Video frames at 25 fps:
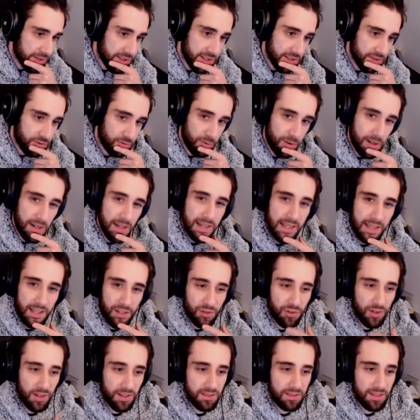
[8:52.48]
is really
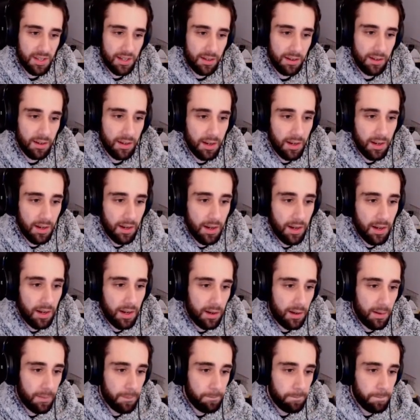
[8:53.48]
interesting.
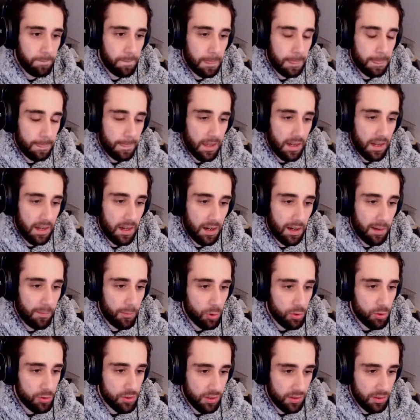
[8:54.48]

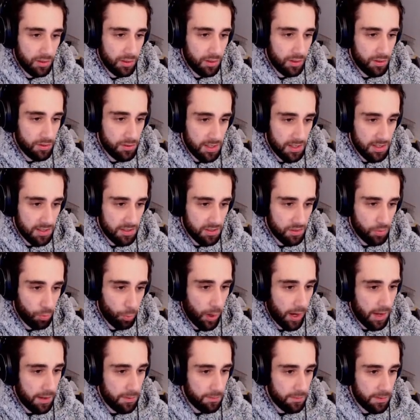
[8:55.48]
Also notice
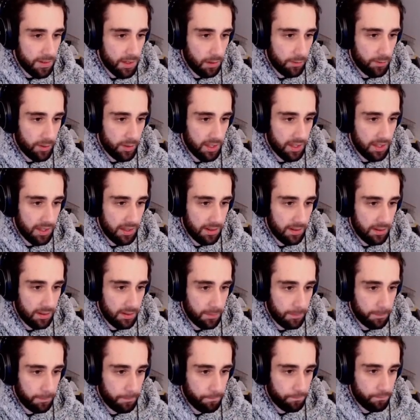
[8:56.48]
wifey over here.
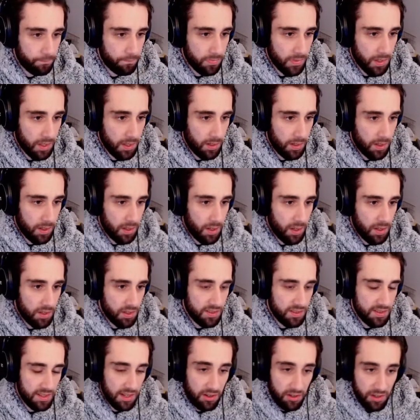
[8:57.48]

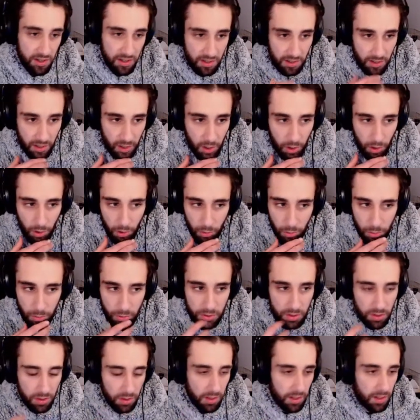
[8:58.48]
She's out here in the
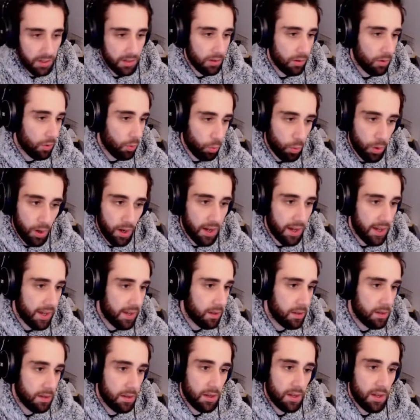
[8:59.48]
cold. I don't know
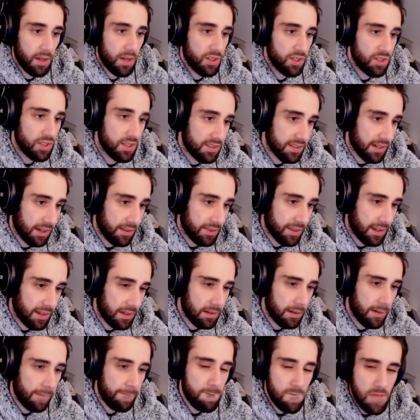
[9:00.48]
why she's out
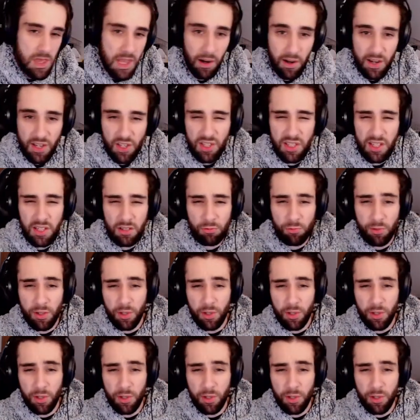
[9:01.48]
there. Now, is she a real